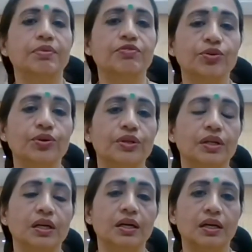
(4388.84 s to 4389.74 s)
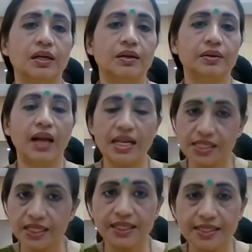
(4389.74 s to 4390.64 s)
before
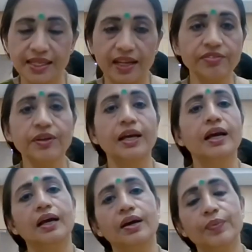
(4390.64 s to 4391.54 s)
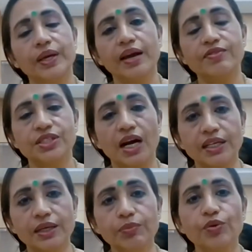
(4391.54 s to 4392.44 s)
last year itself. We have
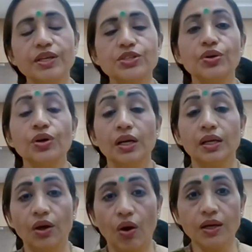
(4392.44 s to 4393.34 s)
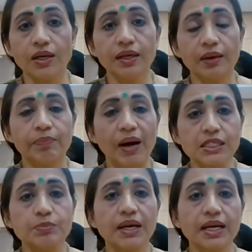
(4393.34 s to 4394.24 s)
started moving. So the order
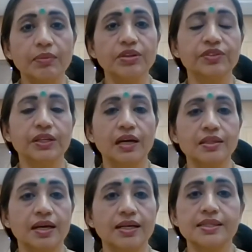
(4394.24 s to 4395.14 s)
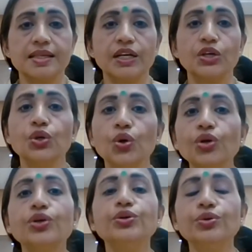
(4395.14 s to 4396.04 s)
passed by Government of Karnataka is that no
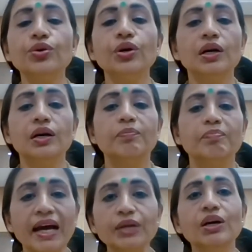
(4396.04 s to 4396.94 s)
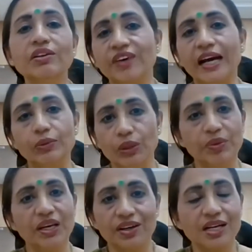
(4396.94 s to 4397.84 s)
new manual file will
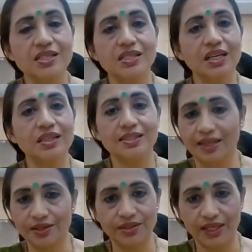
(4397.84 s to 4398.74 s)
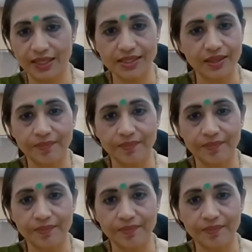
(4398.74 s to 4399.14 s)
be created in the secretariat.